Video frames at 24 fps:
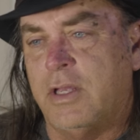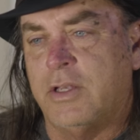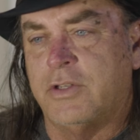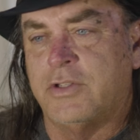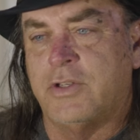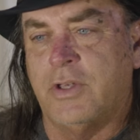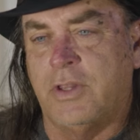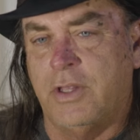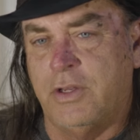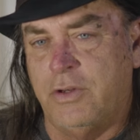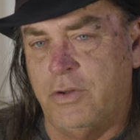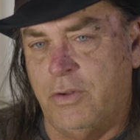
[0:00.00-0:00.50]

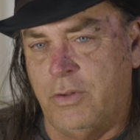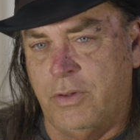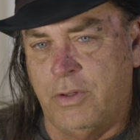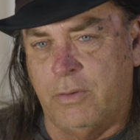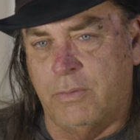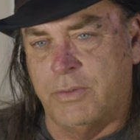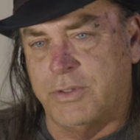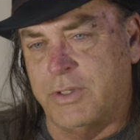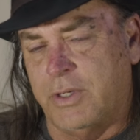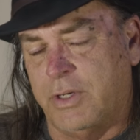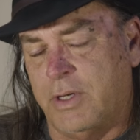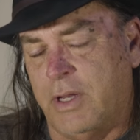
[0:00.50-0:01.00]
So they knew there
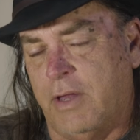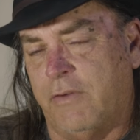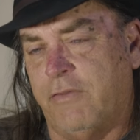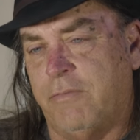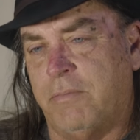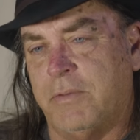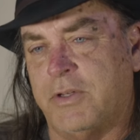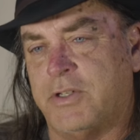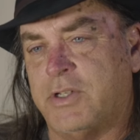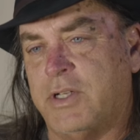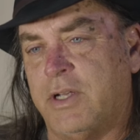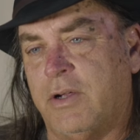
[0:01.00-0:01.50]
was enough
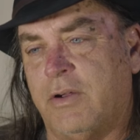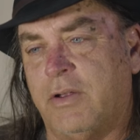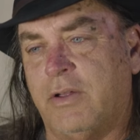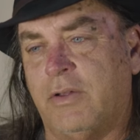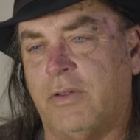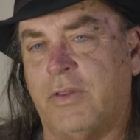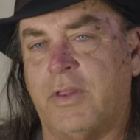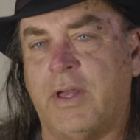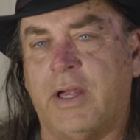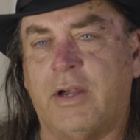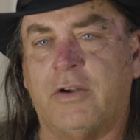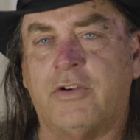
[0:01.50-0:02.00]

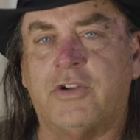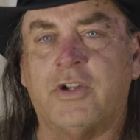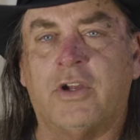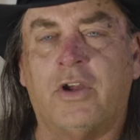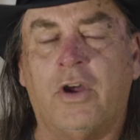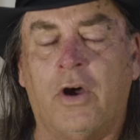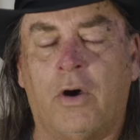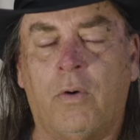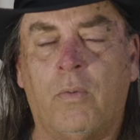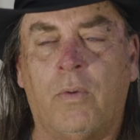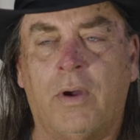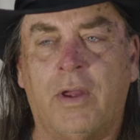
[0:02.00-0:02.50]
material there to
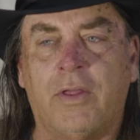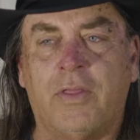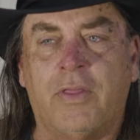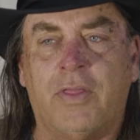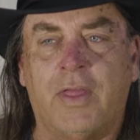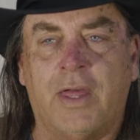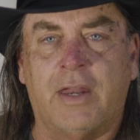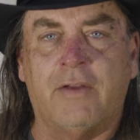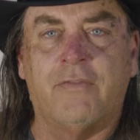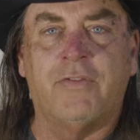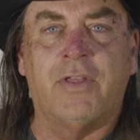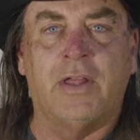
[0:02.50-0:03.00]
go with
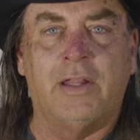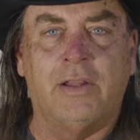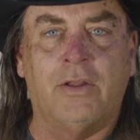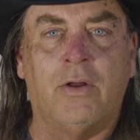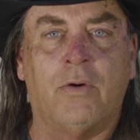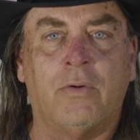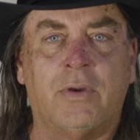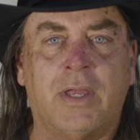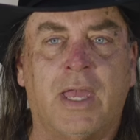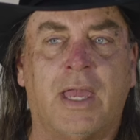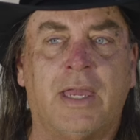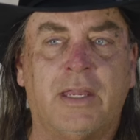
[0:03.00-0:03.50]
that if they
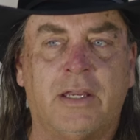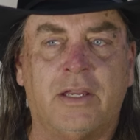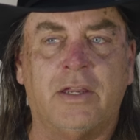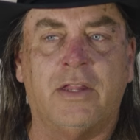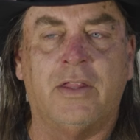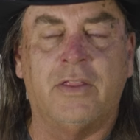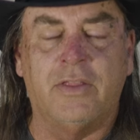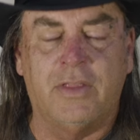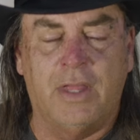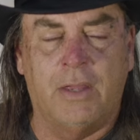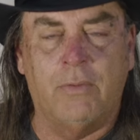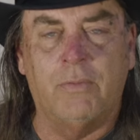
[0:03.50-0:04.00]
located
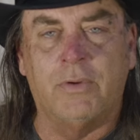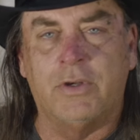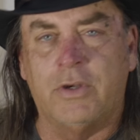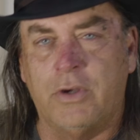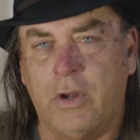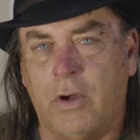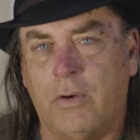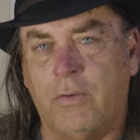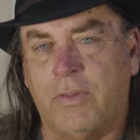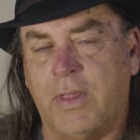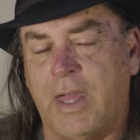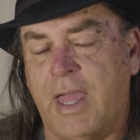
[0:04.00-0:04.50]
it, they would
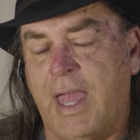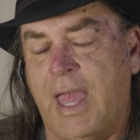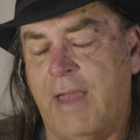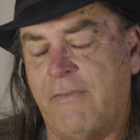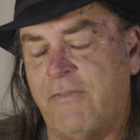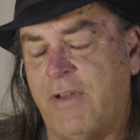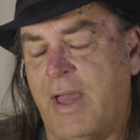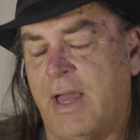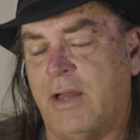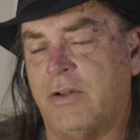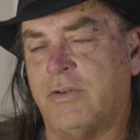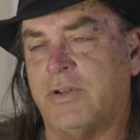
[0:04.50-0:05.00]
know they
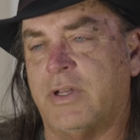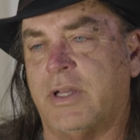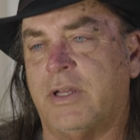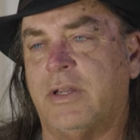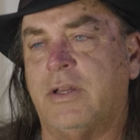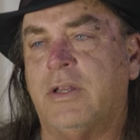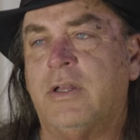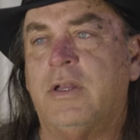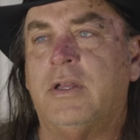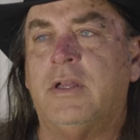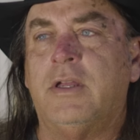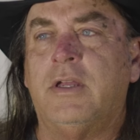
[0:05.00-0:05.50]
found
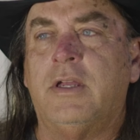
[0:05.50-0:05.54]
it.